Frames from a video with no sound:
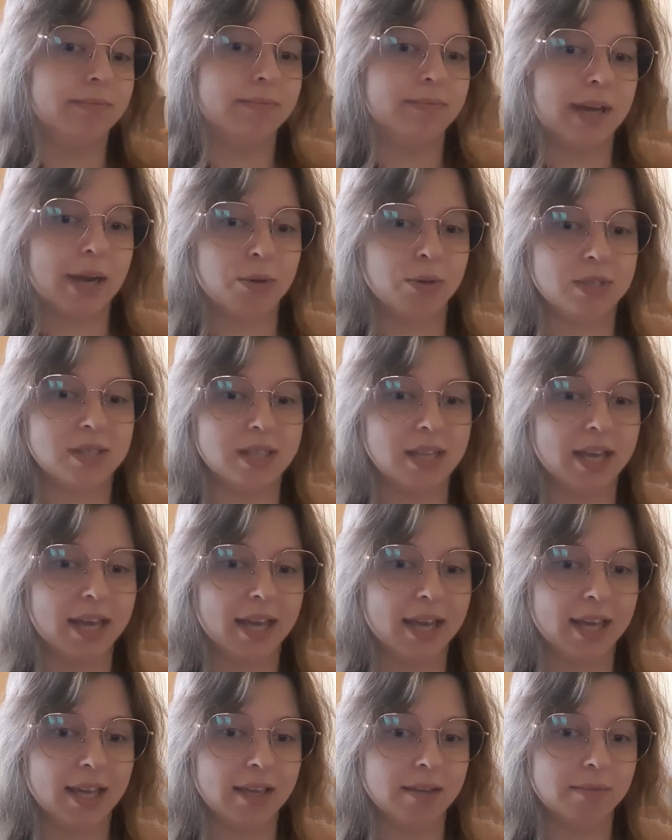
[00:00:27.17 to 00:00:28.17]
I would
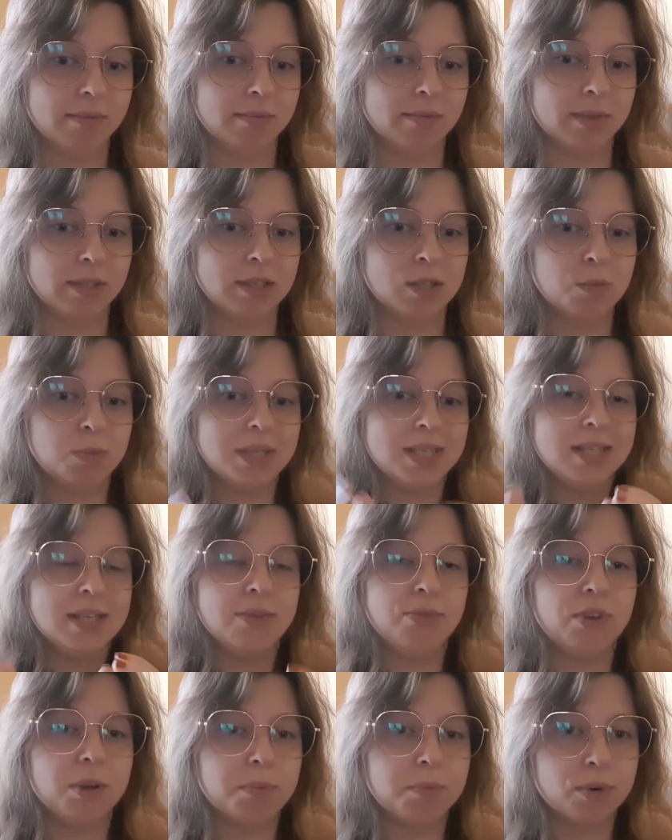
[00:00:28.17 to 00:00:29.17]
say,
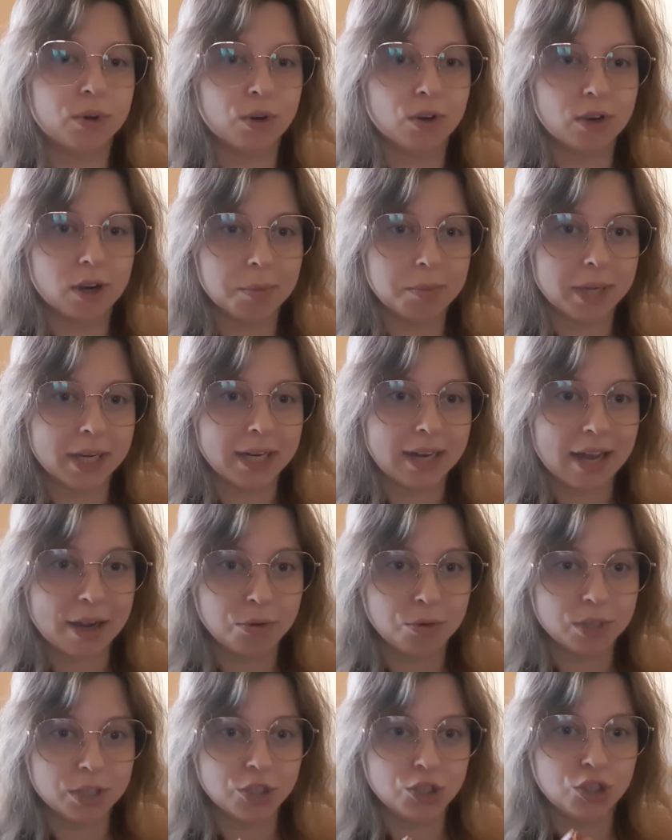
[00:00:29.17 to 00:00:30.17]
specific programming
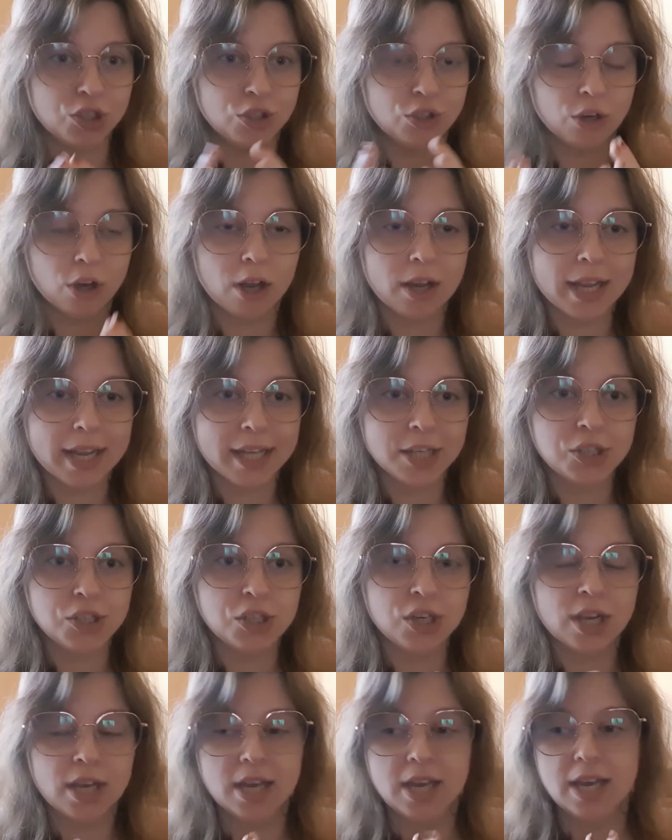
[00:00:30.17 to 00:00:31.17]
language knowledge.